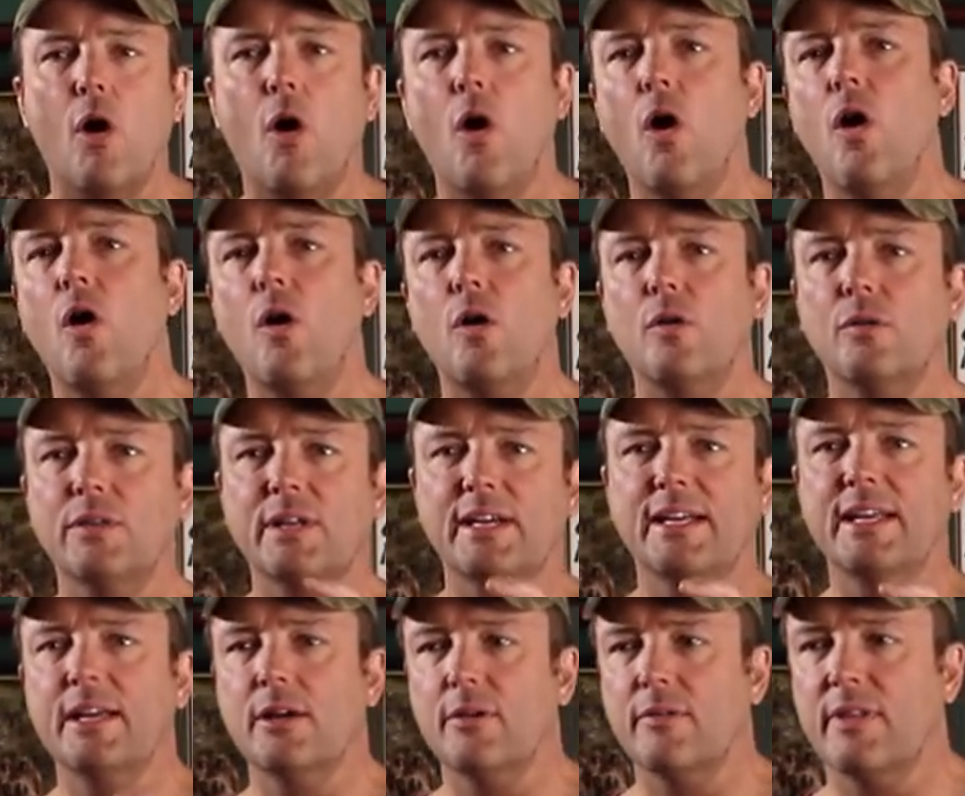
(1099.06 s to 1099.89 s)
all the
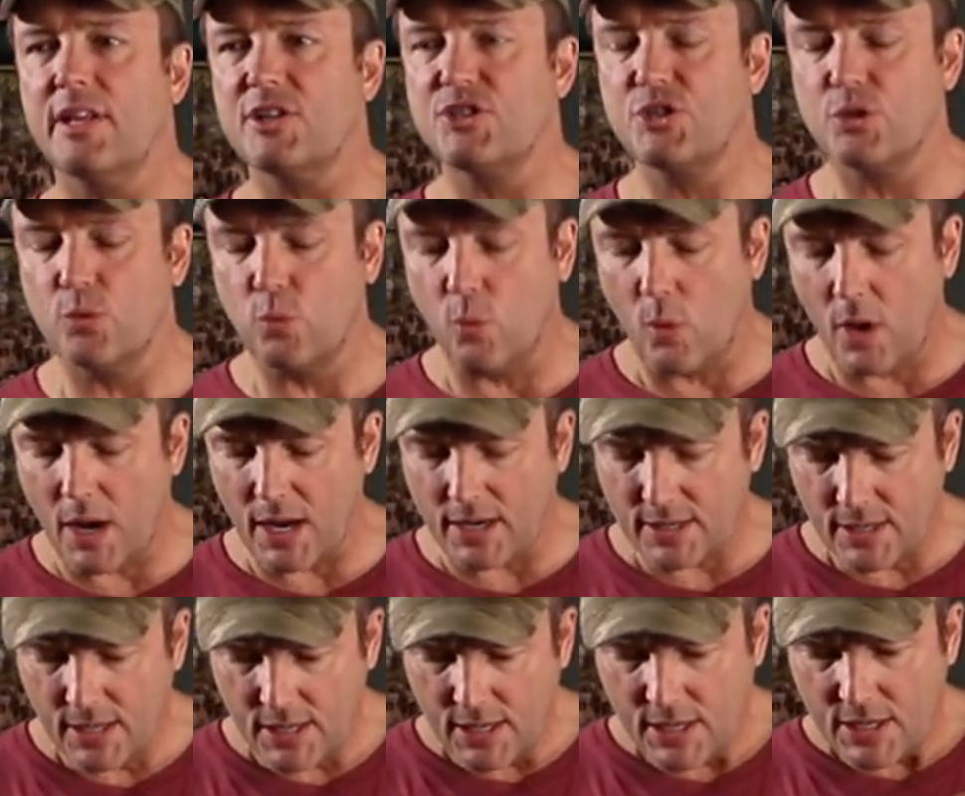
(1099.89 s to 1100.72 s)
gear that you want.
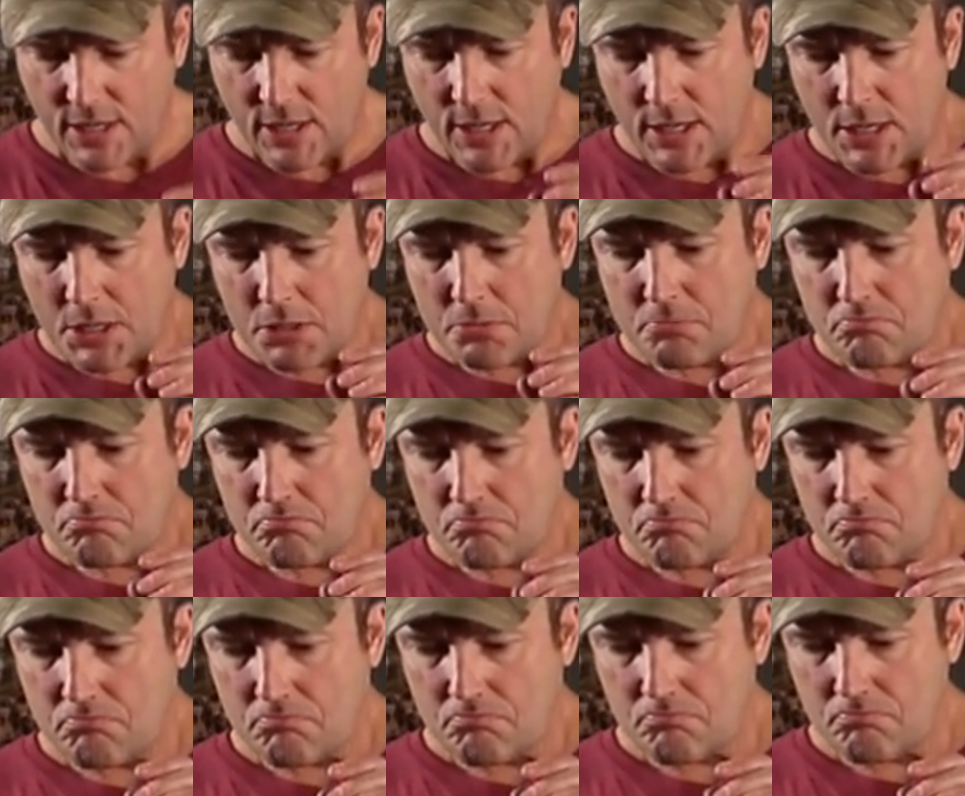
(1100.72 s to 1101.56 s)

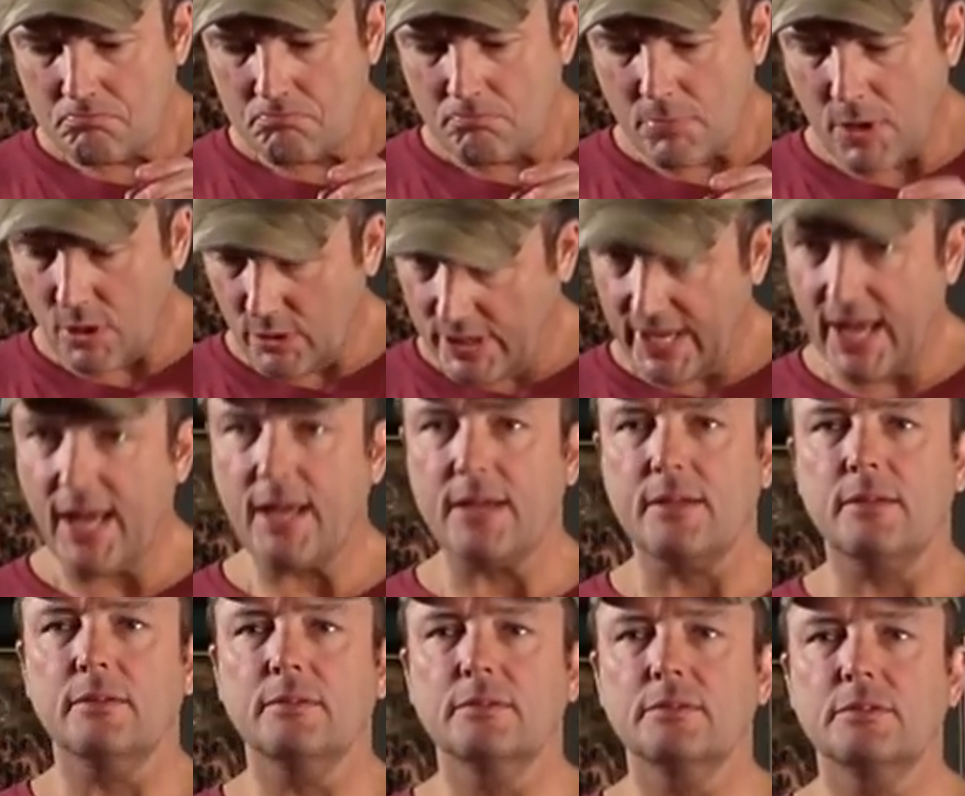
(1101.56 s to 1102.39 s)
Okay,
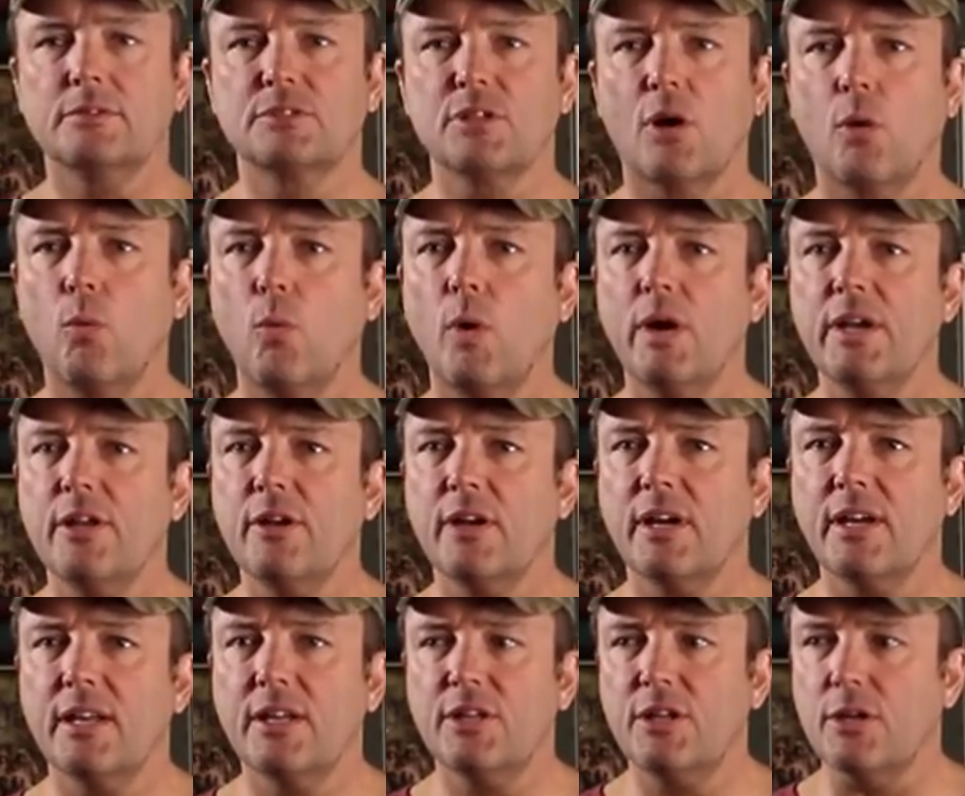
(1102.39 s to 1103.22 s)
so what are you
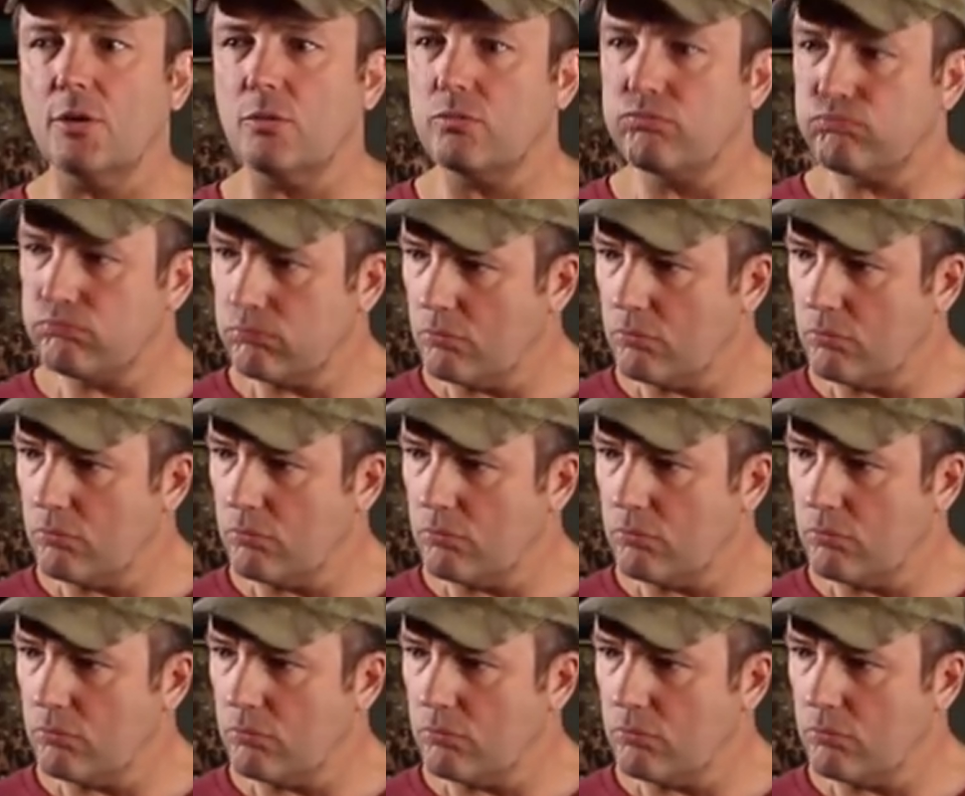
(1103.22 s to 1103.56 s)
gonna do?